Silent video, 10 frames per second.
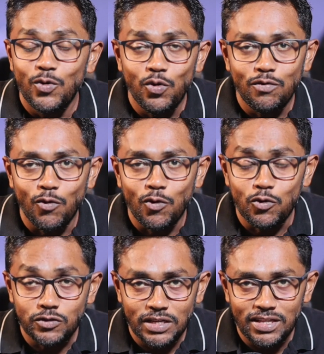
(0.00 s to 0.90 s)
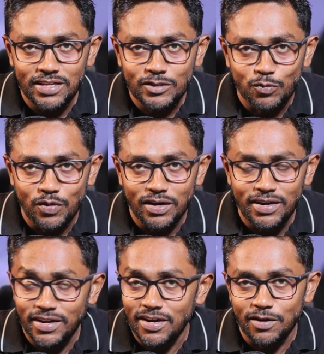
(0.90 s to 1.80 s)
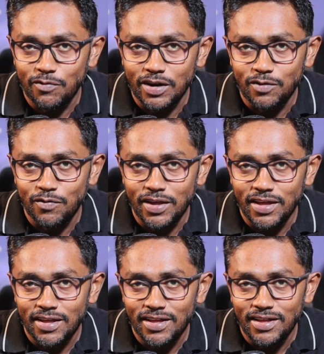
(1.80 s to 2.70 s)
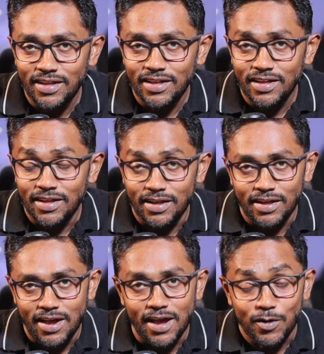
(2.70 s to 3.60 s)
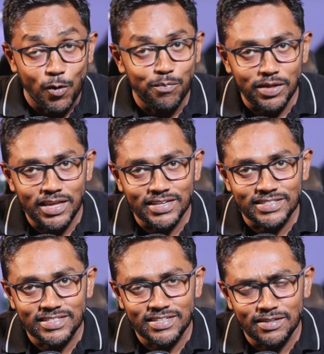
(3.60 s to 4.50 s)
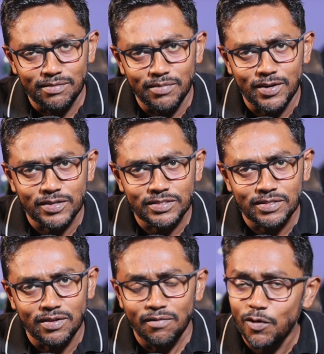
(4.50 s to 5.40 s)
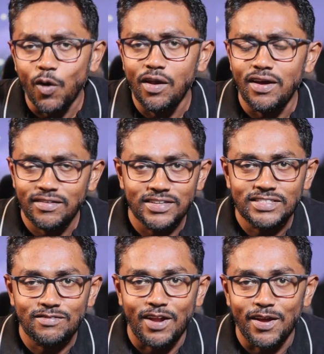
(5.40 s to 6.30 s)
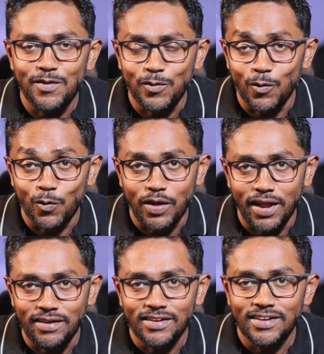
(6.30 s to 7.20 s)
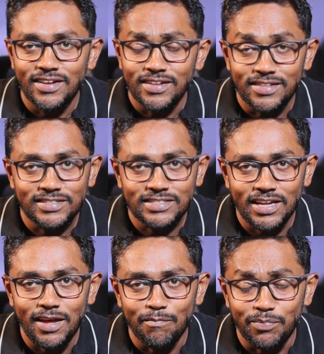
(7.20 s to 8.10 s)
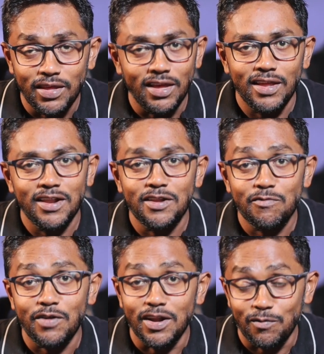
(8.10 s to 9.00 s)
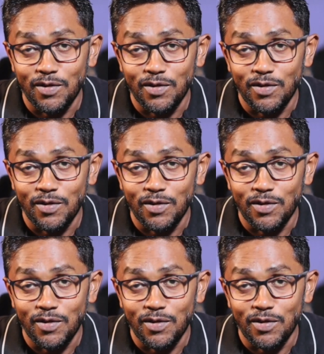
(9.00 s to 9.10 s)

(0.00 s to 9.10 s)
Do you want to see this world in a different way? I hope yes, because we all are just trying to look at the same thing in a different